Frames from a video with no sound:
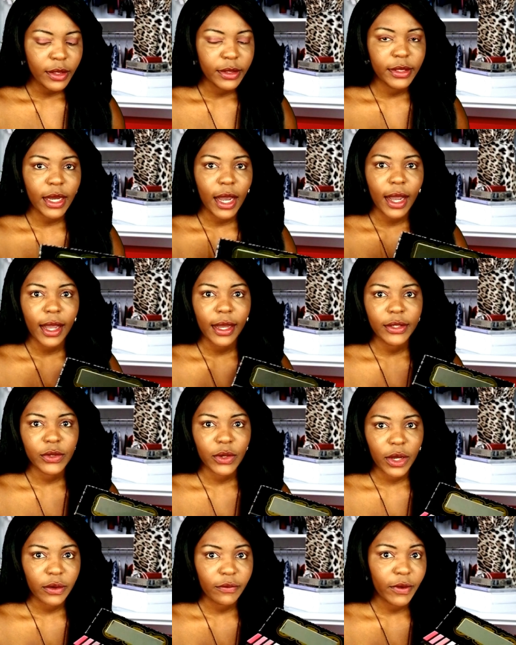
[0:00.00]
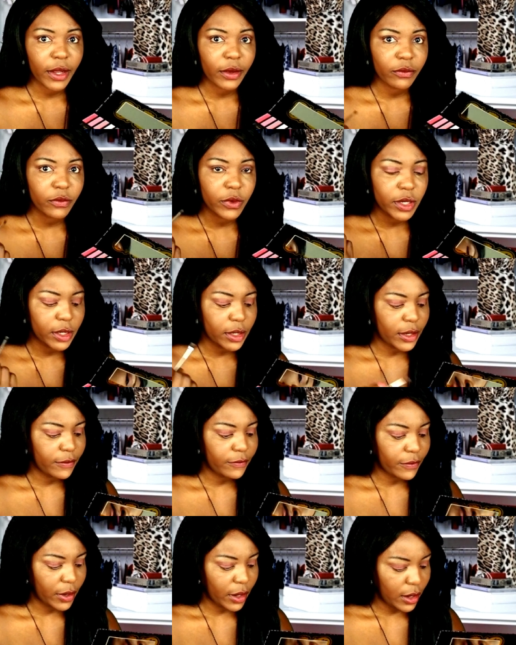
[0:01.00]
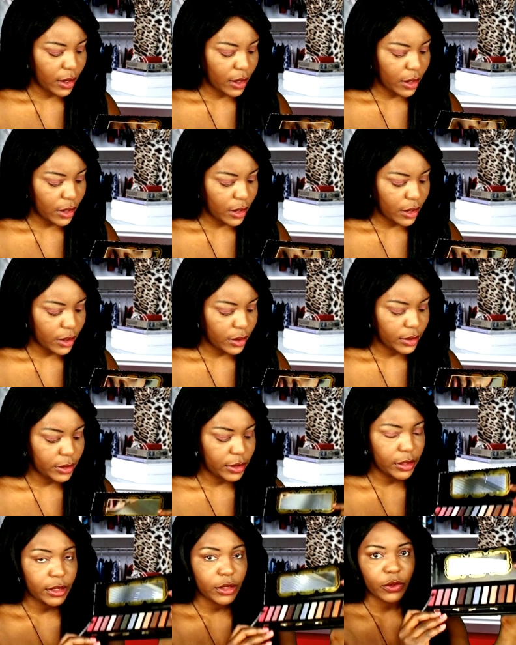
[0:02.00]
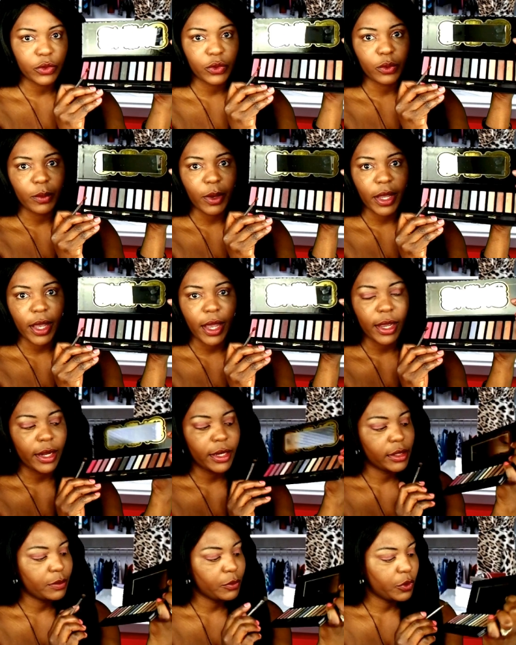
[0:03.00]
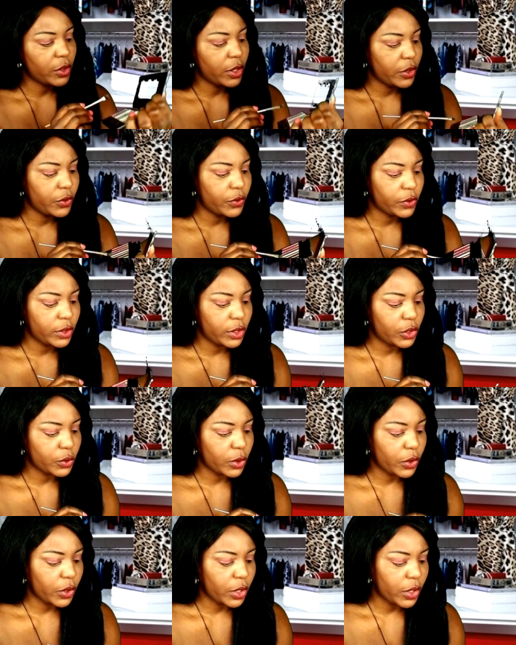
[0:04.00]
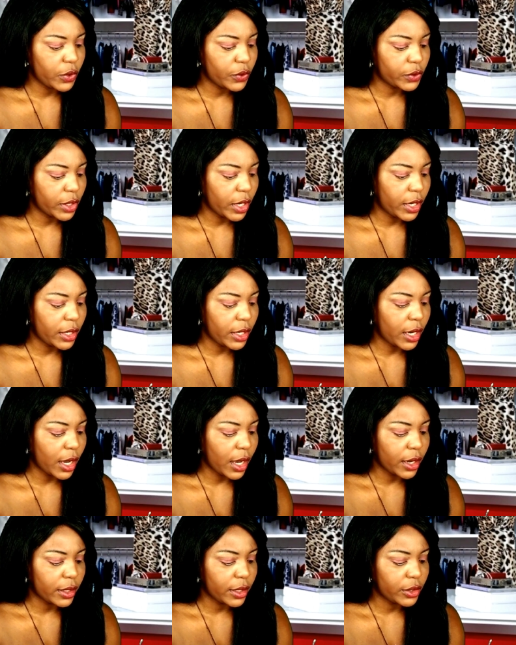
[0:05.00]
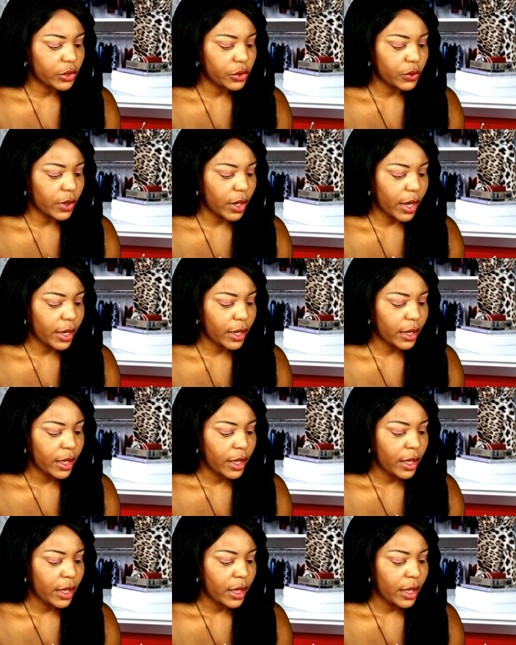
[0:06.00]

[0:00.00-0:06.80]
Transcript: darker to kind of like really give uh, detail to my highlight I'm gonna use this one you can use any color that you like